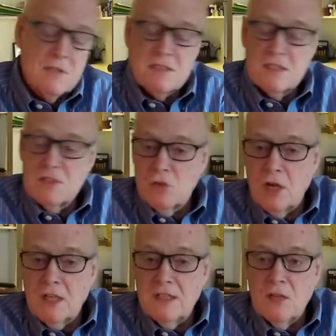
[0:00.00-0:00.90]

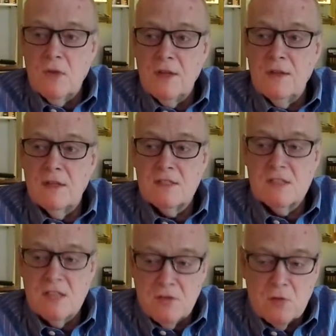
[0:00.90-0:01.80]
historically, when the
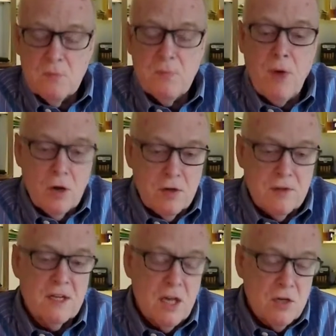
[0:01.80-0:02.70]
southern part of the
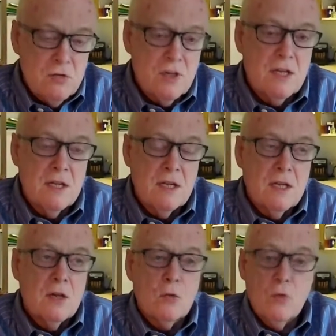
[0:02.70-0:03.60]
country
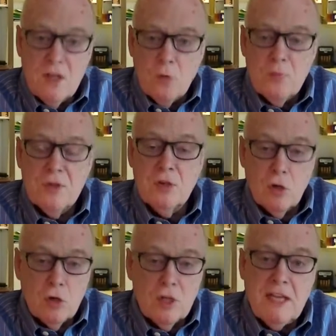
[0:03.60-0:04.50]
reopened
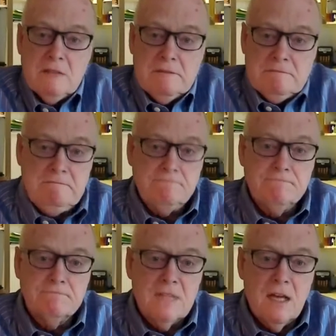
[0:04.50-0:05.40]
early,
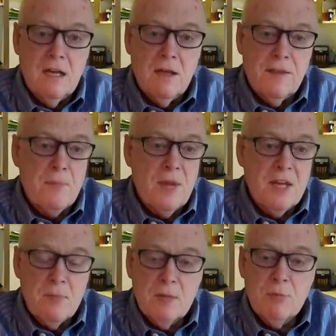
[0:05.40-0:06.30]
they paid a
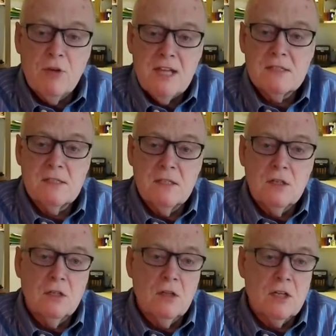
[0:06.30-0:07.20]
big price, and you
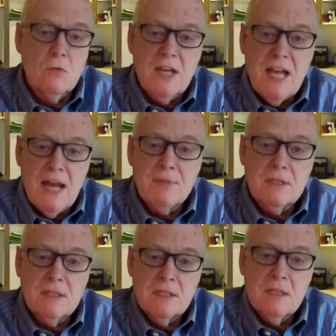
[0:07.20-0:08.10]
can look at what happened
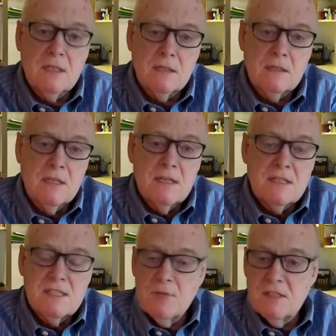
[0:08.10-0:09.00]
in
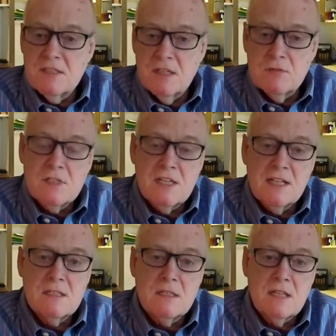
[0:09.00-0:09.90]
some of the southern
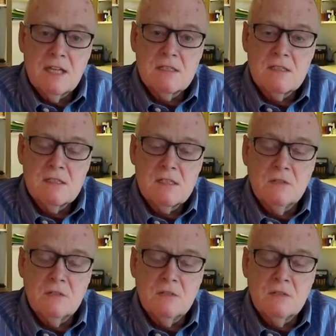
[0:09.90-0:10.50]
states in Texas. So